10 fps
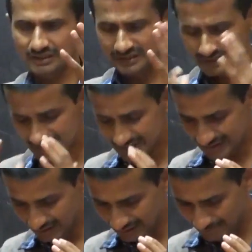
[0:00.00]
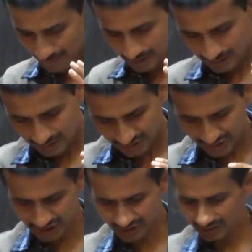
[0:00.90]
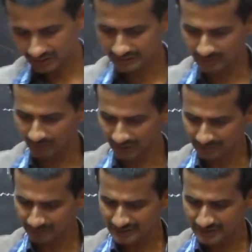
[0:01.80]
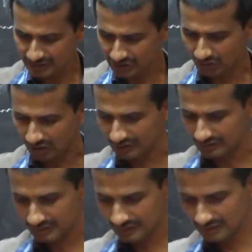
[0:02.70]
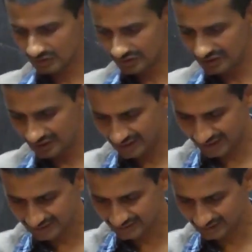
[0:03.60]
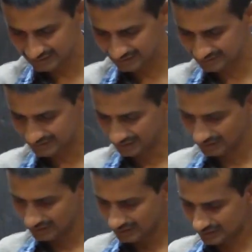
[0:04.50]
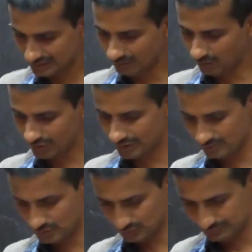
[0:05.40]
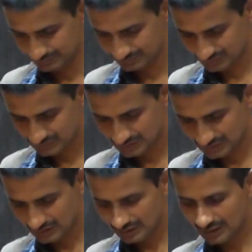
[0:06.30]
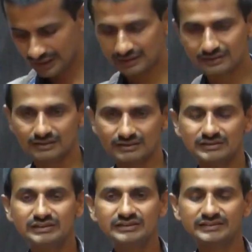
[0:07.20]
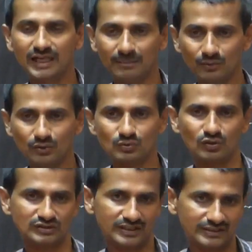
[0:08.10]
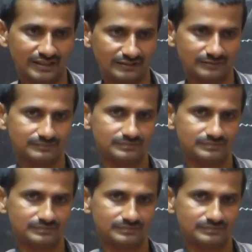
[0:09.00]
Yes, the burnt means he called, yes, or he held as that is the modern Manu, and his approach was like that.